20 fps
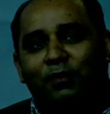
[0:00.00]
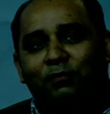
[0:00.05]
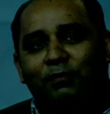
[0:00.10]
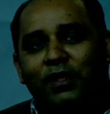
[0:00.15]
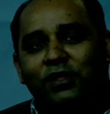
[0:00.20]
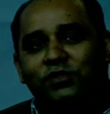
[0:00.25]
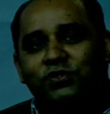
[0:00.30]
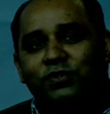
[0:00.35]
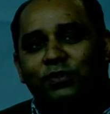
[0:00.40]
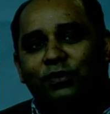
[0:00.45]

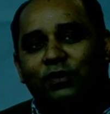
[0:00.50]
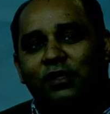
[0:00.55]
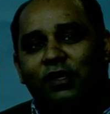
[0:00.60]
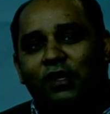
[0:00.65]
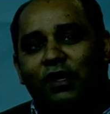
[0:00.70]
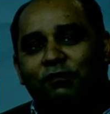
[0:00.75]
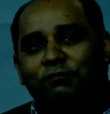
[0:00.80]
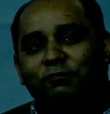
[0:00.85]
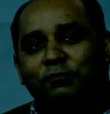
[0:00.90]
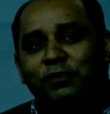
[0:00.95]
make sure
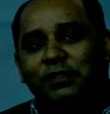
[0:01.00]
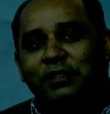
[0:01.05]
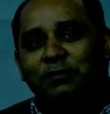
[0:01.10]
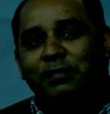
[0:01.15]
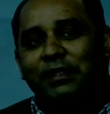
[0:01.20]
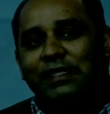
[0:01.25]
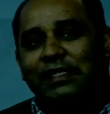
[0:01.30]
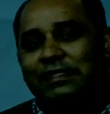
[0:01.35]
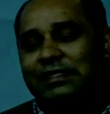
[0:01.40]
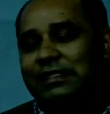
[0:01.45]

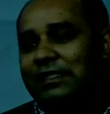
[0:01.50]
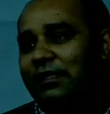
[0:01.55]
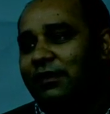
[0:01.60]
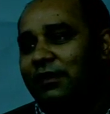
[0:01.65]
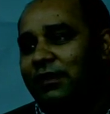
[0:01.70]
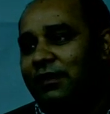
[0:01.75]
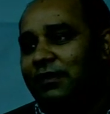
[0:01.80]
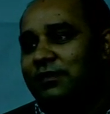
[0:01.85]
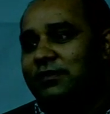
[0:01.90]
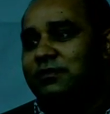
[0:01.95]

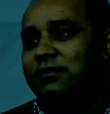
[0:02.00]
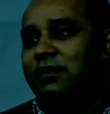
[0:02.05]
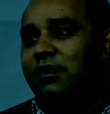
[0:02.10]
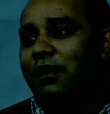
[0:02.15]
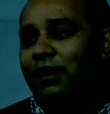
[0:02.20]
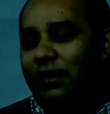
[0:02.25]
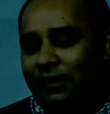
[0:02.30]
affordability is,